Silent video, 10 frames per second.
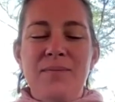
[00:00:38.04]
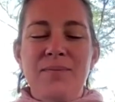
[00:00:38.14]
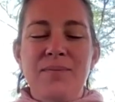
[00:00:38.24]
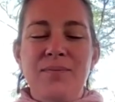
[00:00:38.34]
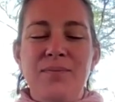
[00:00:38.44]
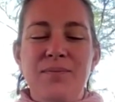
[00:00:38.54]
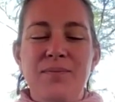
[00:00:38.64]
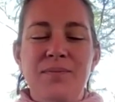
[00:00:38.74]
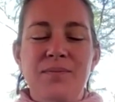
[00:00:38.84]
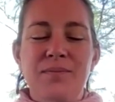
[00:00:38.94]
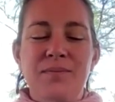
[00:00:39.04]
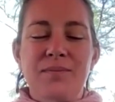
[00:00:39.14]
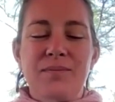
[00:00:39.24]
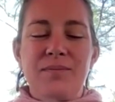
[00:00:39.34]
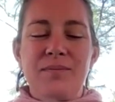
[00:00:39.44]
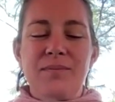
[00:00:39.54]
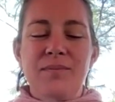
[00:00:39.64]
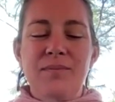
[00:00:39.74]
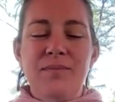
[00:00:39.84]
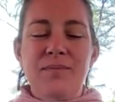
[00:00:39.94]

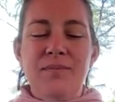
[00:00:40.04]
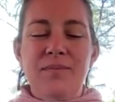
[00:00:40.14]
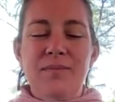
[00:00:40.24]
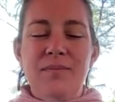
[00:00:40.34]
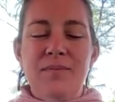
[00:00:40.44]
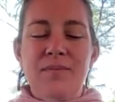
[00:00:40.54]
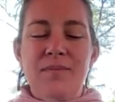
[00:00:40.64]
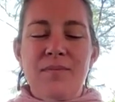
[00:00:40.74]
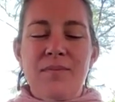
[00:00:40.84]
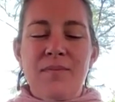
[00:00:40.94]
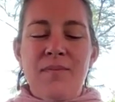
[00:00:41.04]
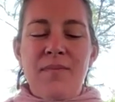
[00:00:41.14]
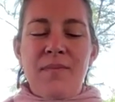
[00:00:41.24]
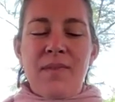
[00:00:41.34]
(no one is talking)